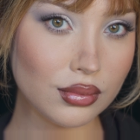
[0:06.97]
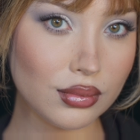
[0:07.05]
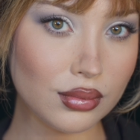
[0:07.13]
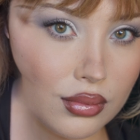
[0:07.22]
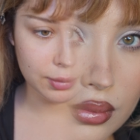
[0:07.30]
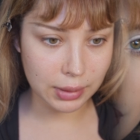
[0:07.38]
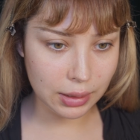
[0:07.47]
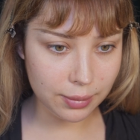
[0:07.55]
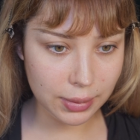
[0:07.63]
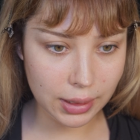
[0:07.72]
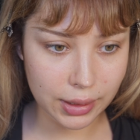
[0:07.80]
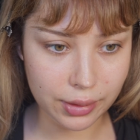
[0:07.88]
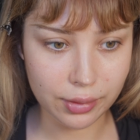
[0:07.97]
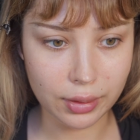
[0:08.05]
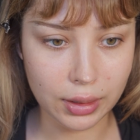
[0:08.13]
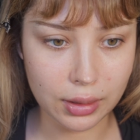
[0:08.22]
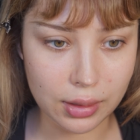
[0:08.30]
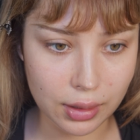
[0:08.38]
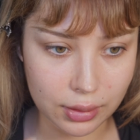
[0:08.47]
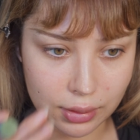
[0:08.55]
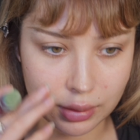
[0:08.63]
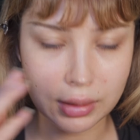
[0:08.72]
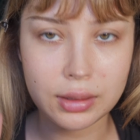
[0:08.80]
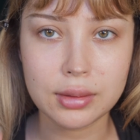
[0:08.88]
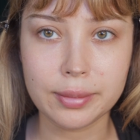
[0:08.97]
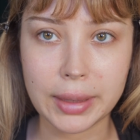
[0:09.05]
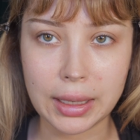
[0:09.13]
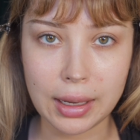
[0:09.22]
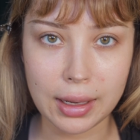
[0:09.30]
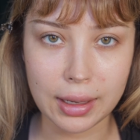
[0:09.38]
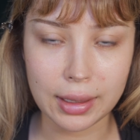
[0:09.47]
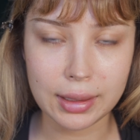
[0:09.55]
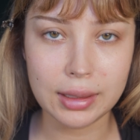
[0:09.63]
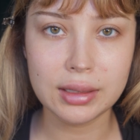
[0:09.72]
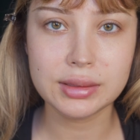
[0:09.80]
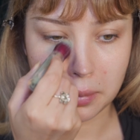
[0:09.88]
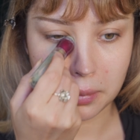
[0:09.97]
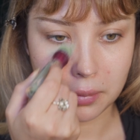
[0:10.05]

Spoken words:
Actually, I'm gonna apply green underneath my eyes.